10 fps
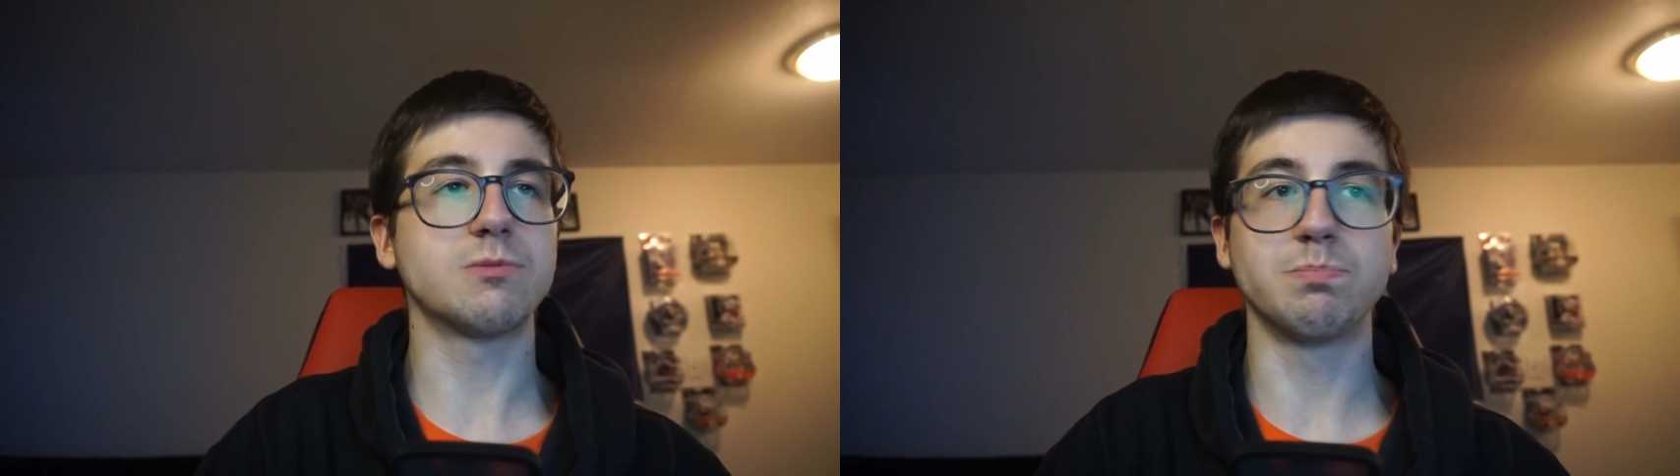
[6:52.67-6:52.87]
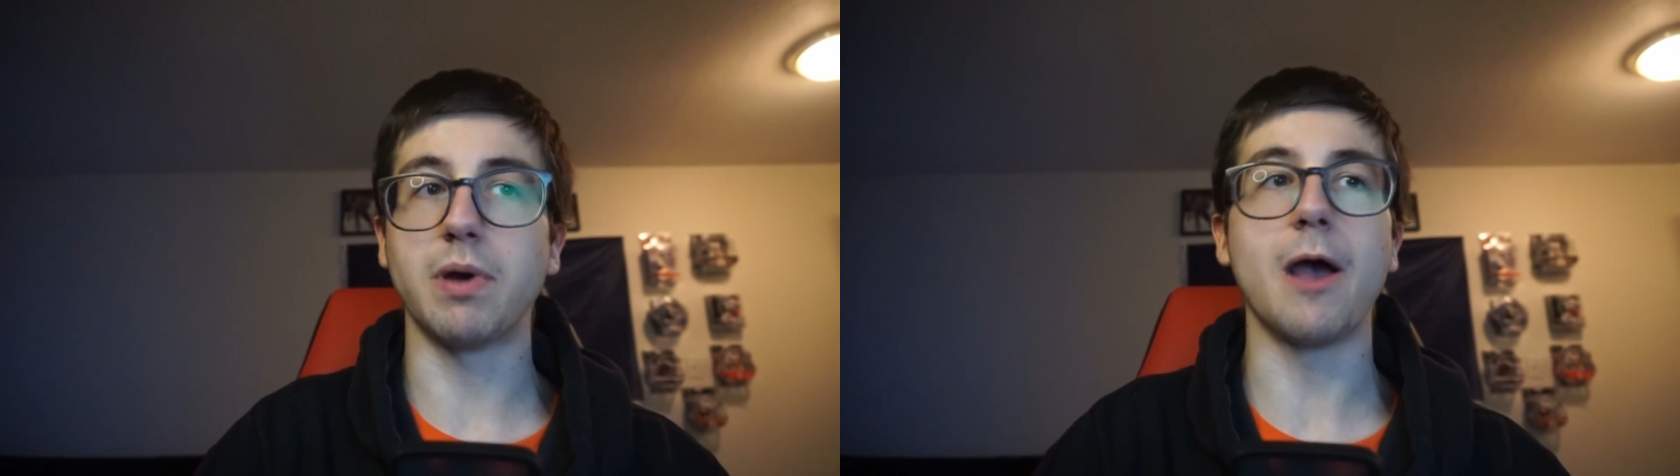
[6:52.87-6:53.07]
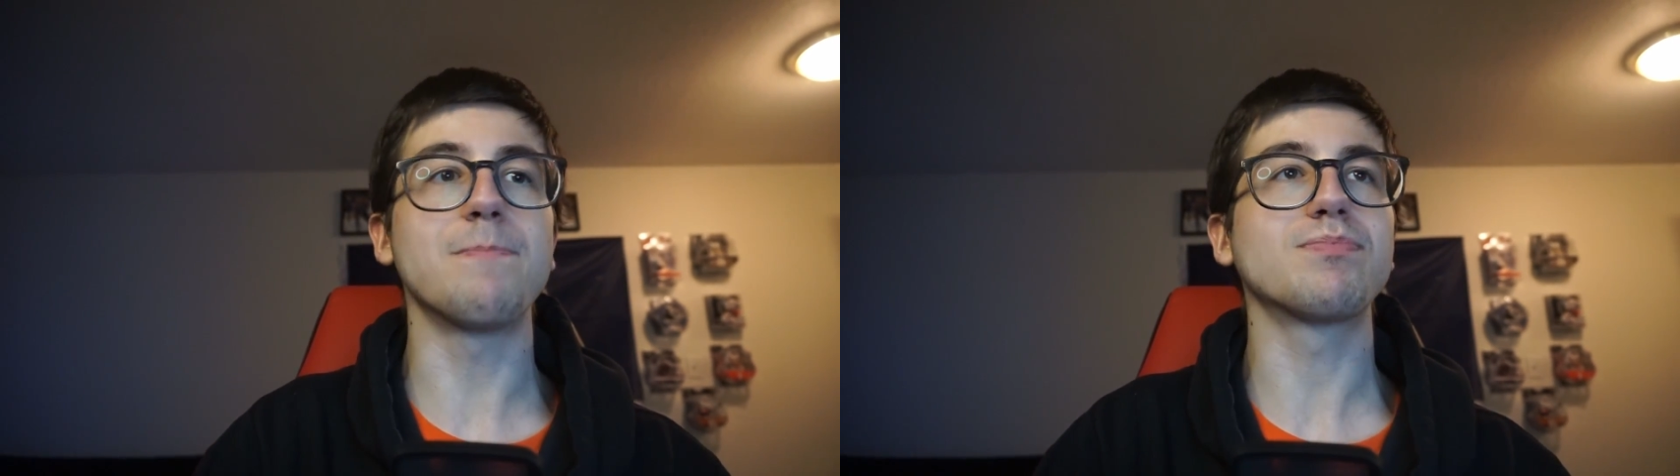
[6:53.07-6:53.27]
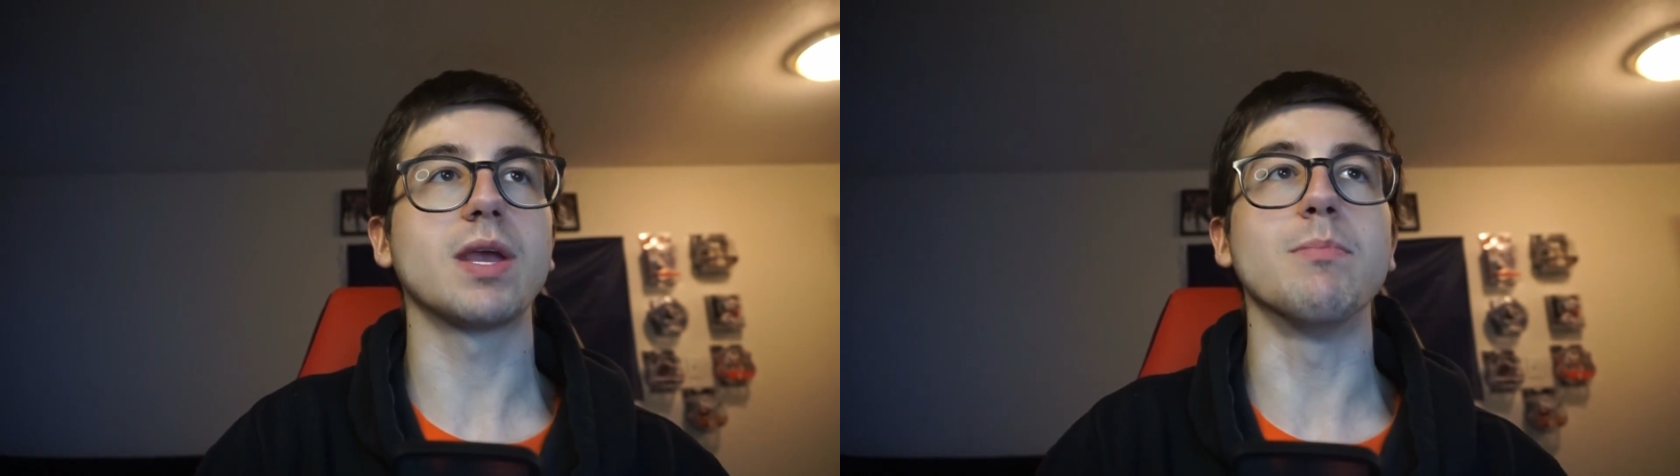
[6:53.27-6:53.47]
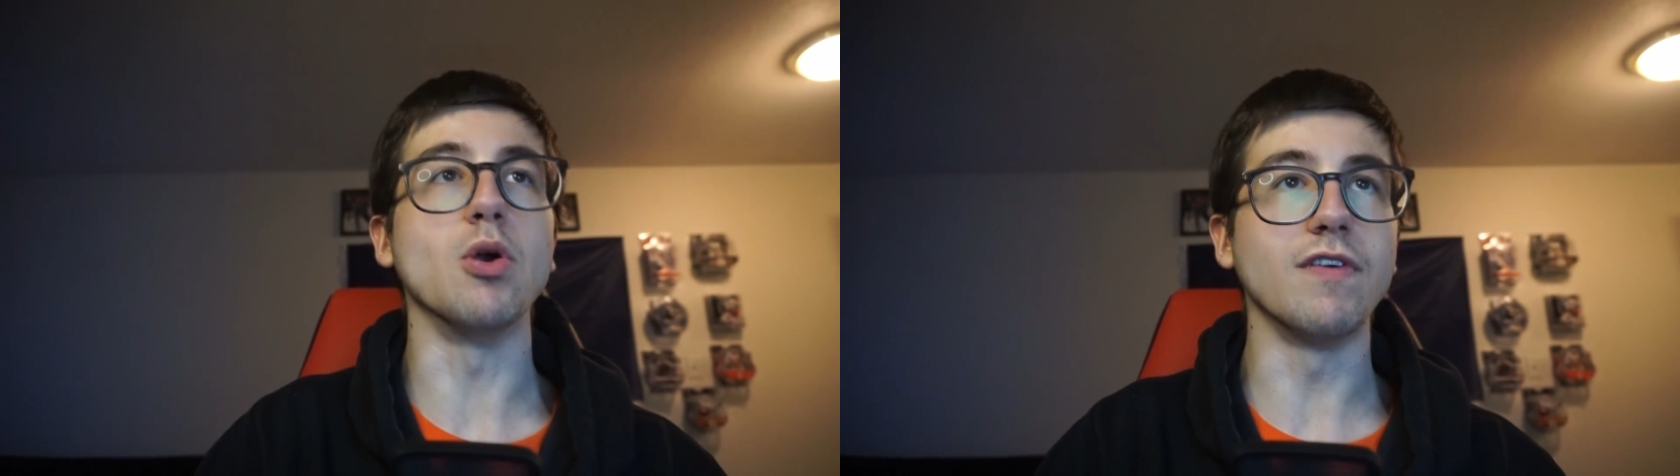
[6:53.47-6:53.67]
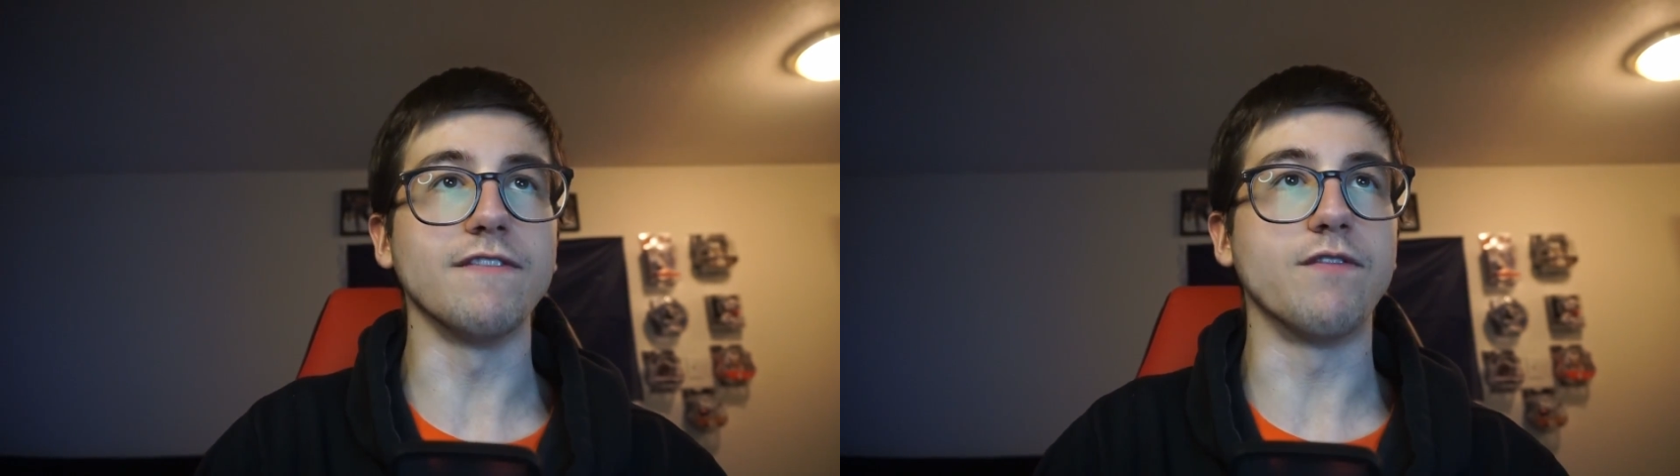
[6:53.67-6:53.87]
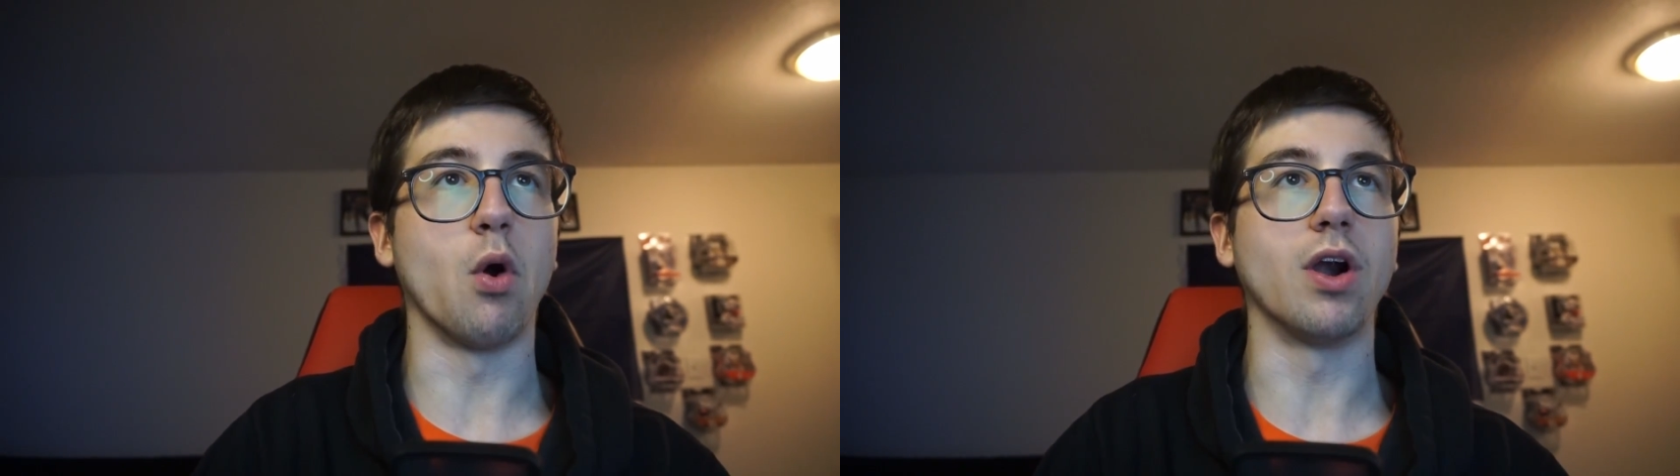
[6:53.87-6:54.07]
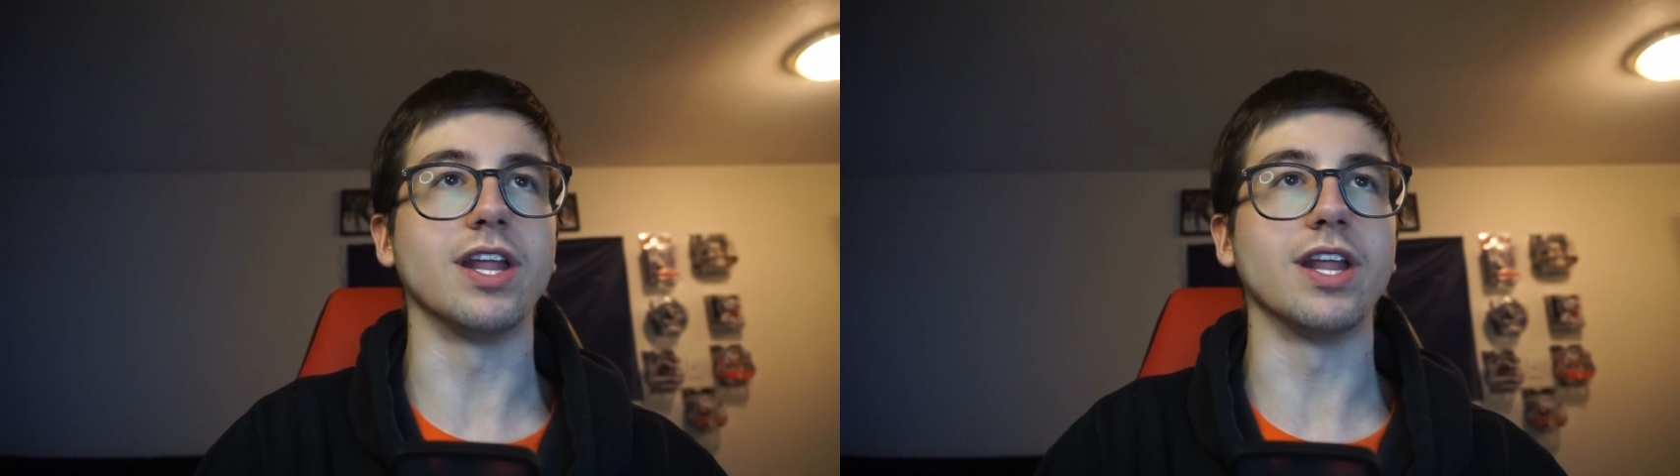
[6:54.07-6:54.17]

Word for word: But moving forward,